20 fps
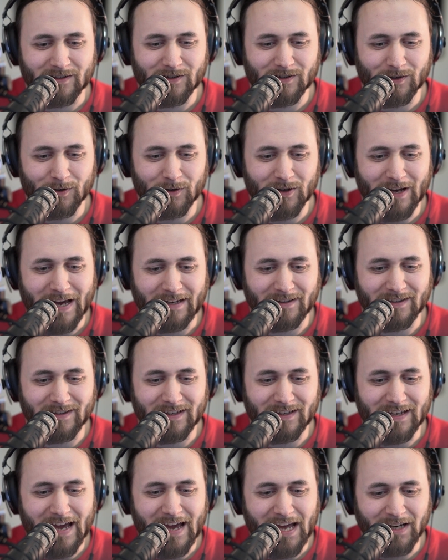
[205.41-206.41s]
So you had
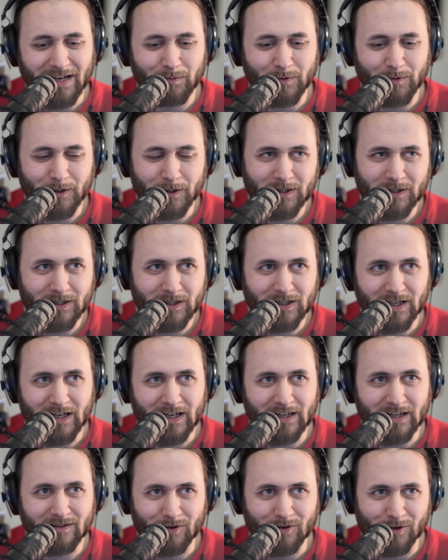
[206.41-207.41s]
the handbook
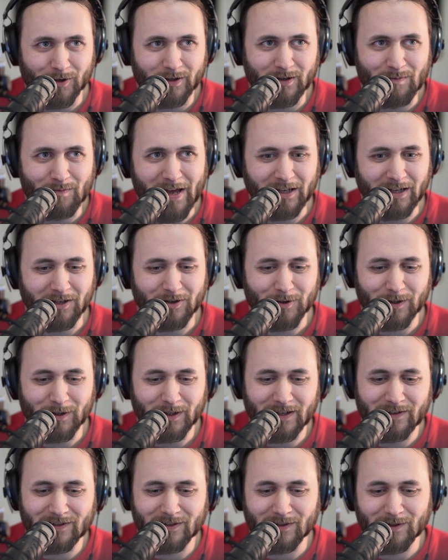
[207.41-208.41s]
or the manual,
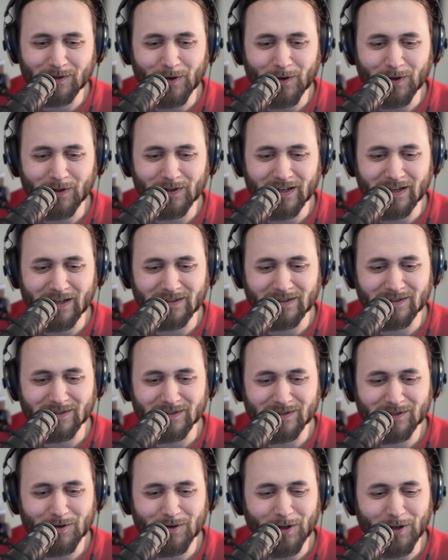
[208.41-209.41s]
as
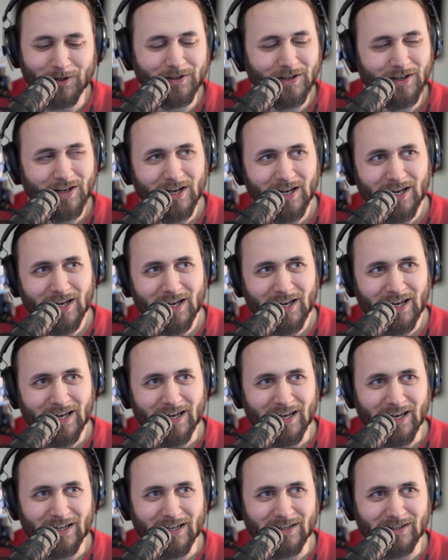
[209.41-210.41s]
it's called,
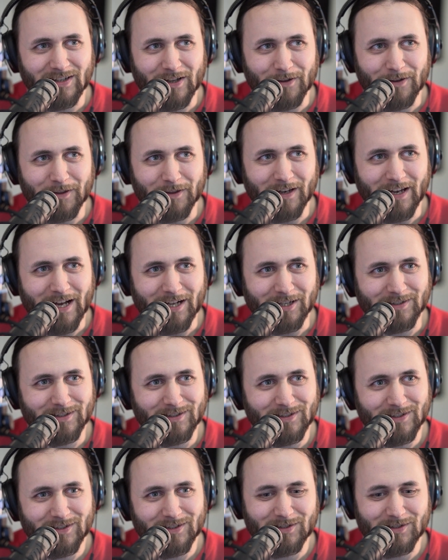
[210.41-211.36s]
and nothing else.